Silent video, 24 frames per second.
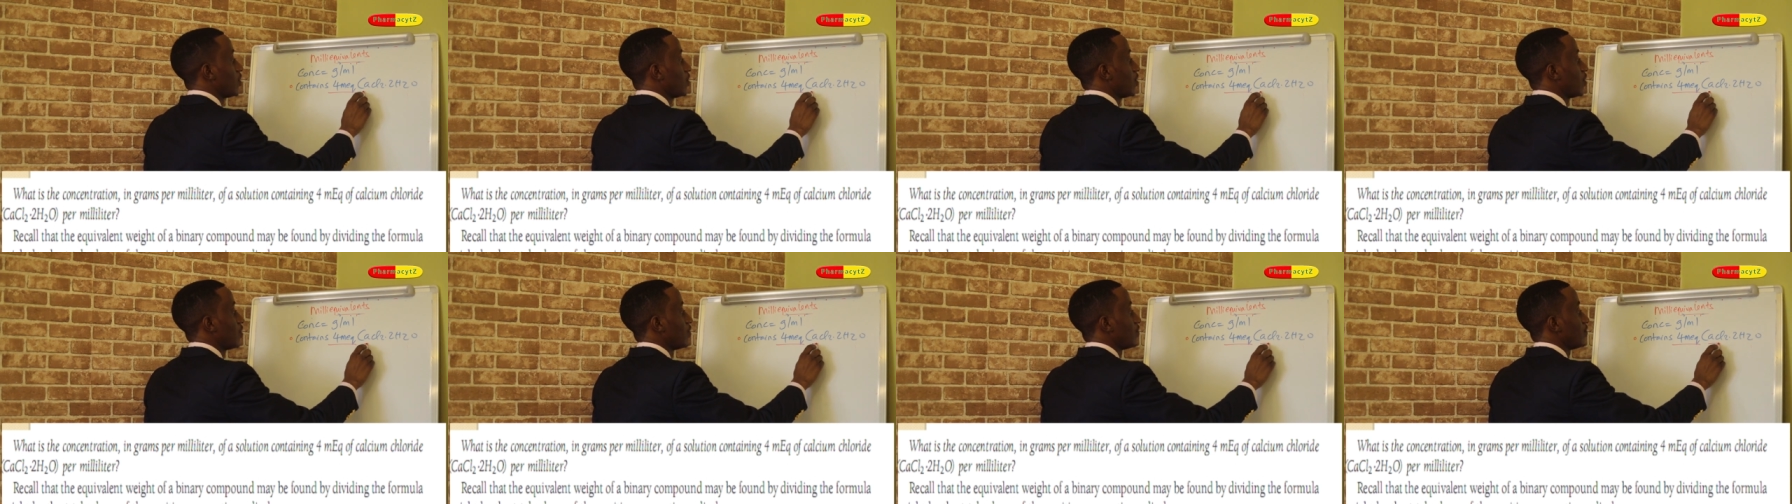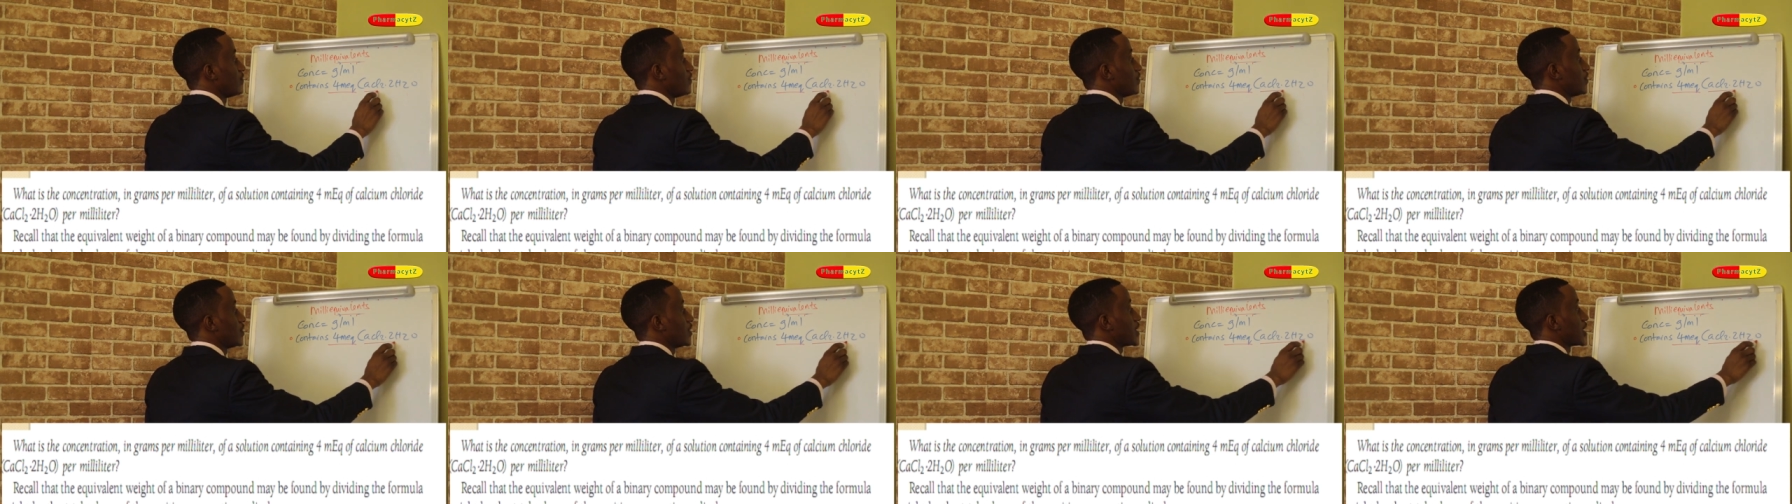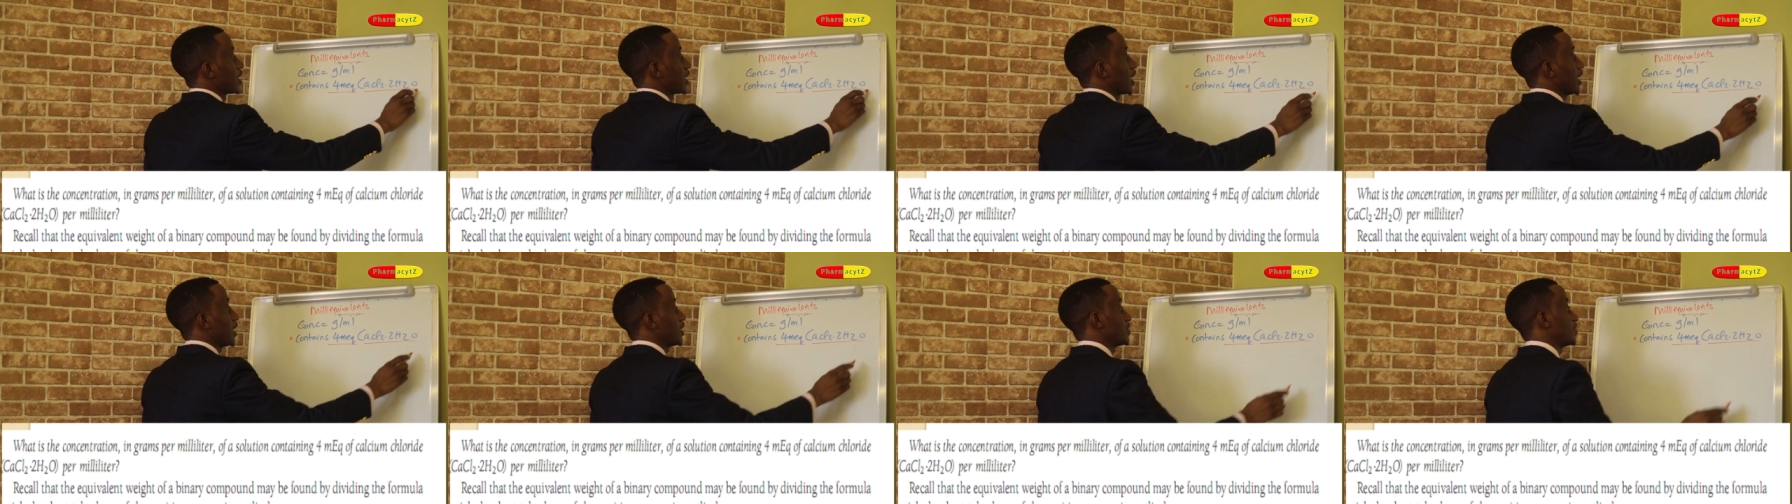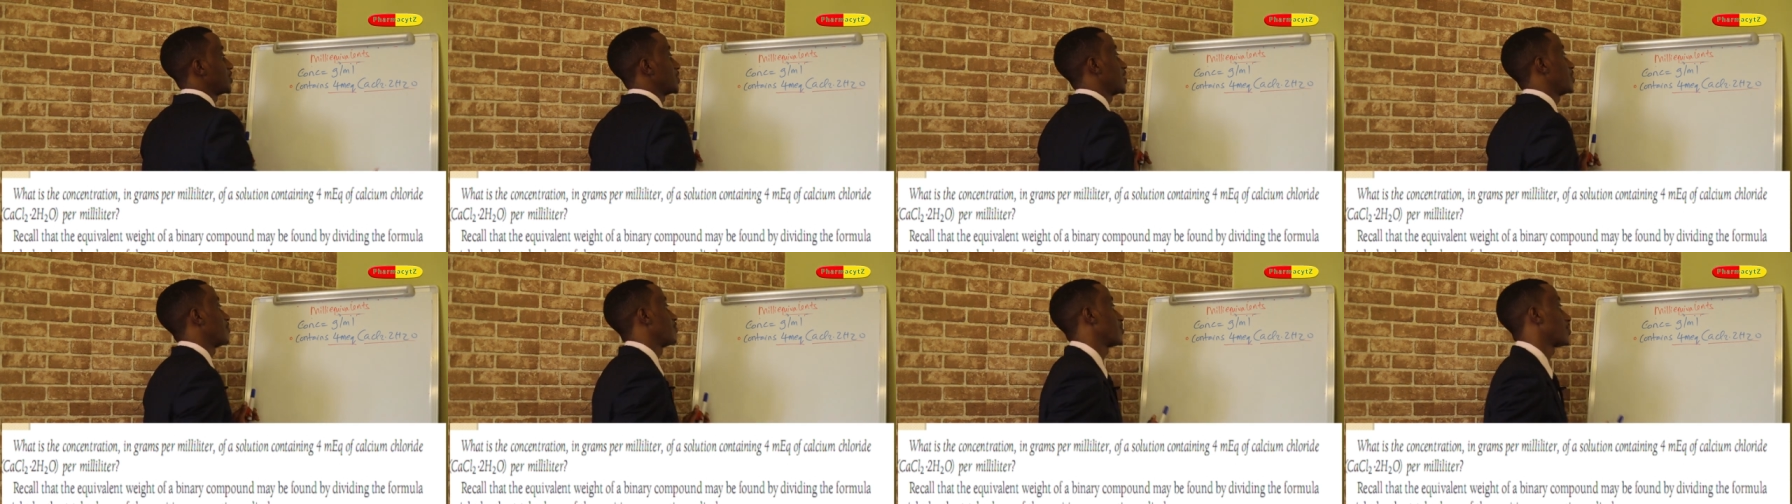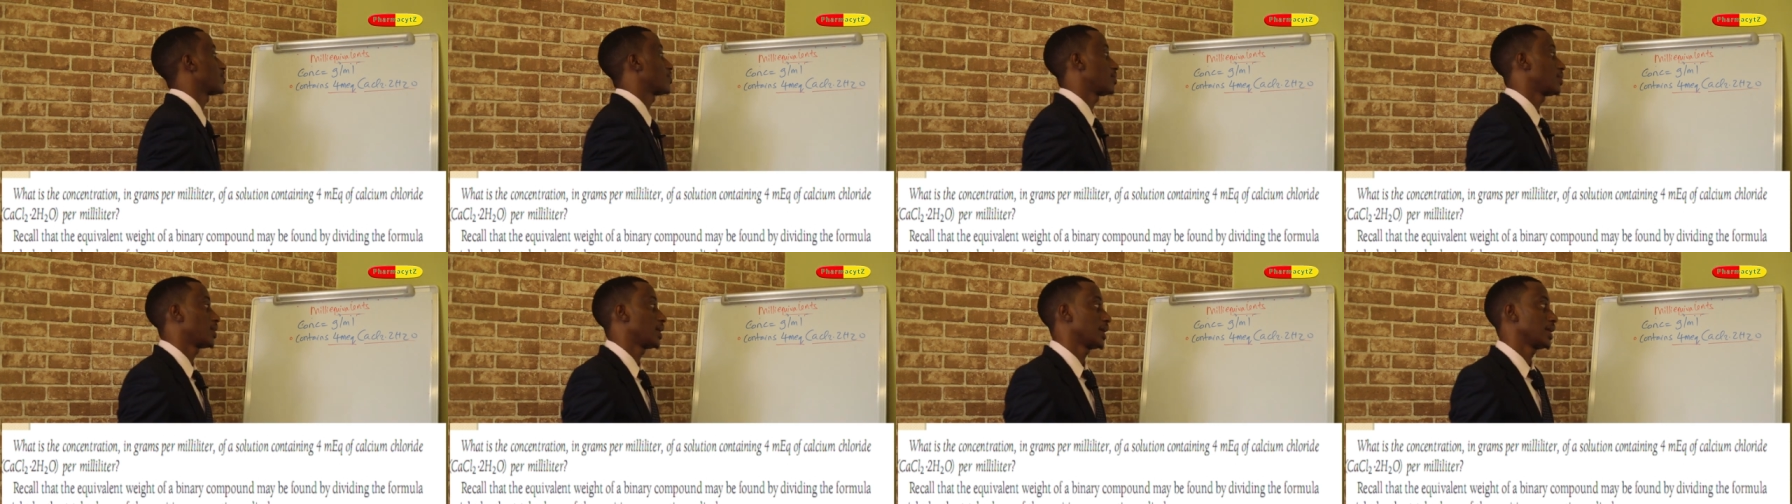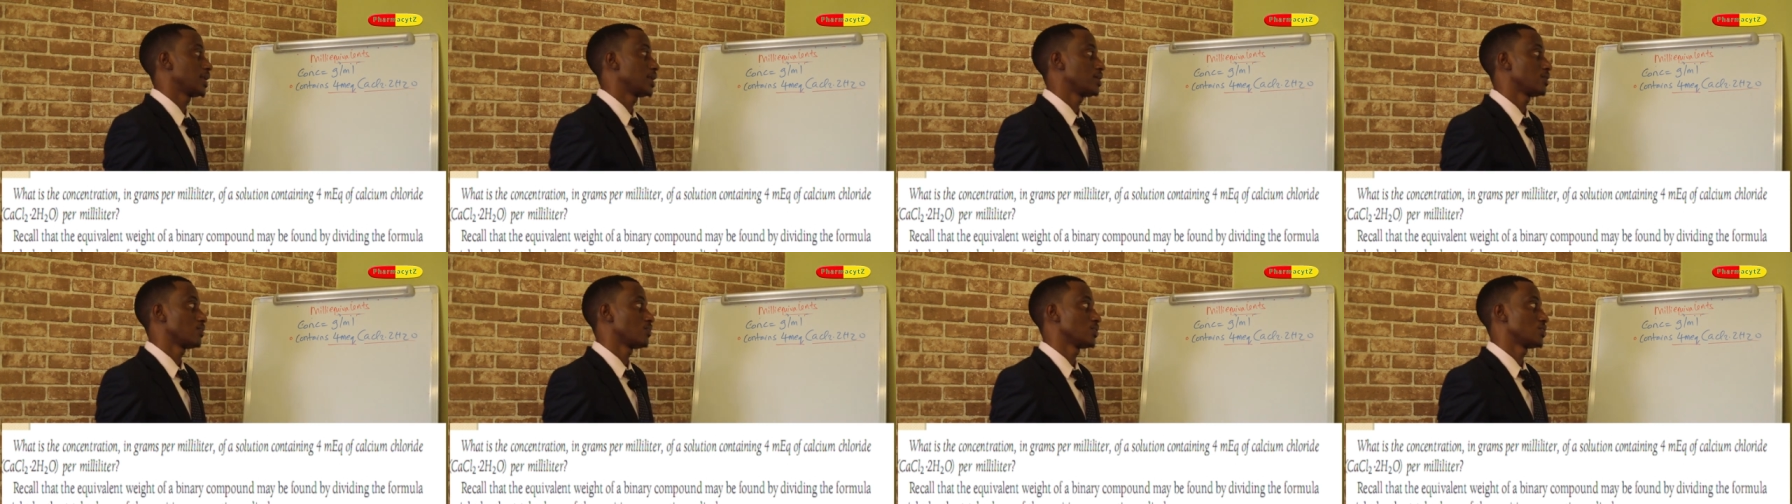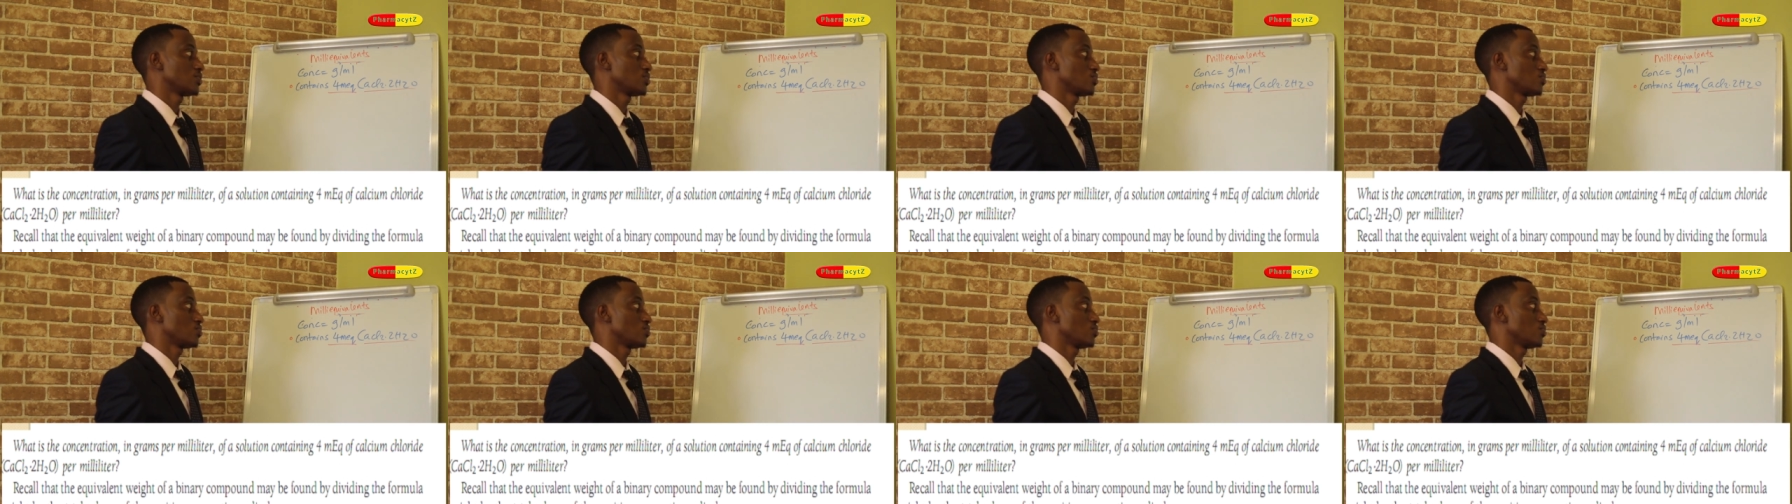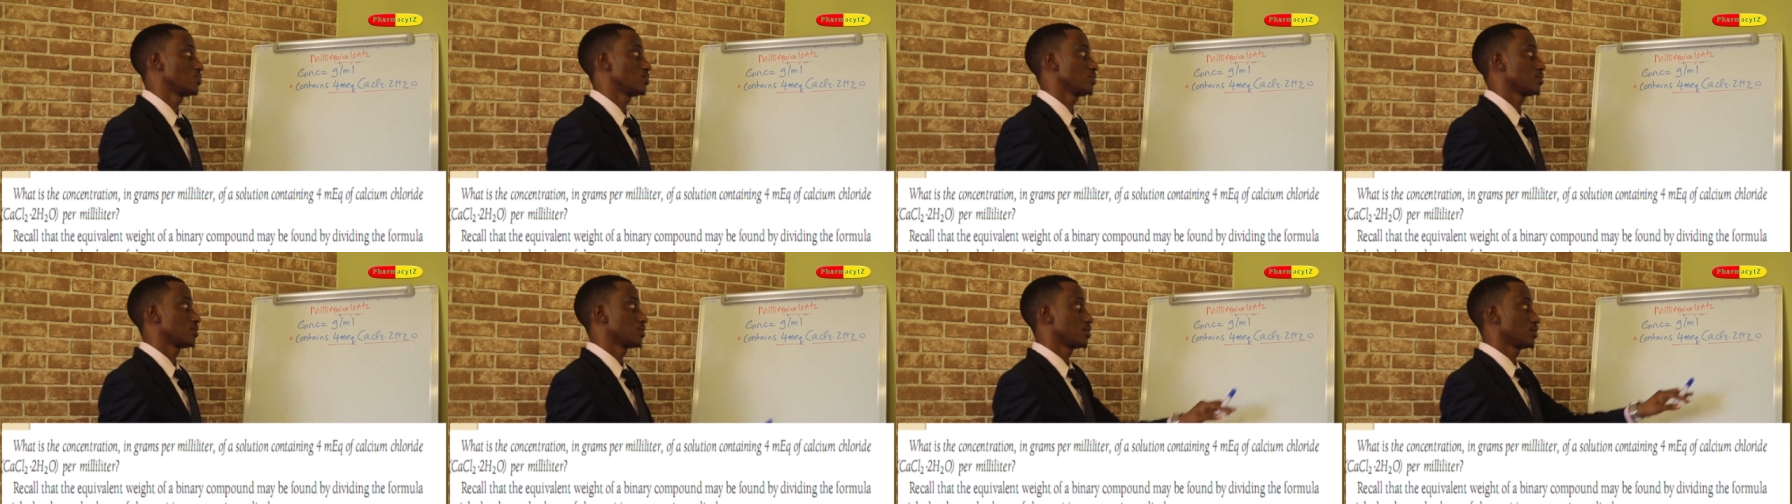of calcium chloride with 2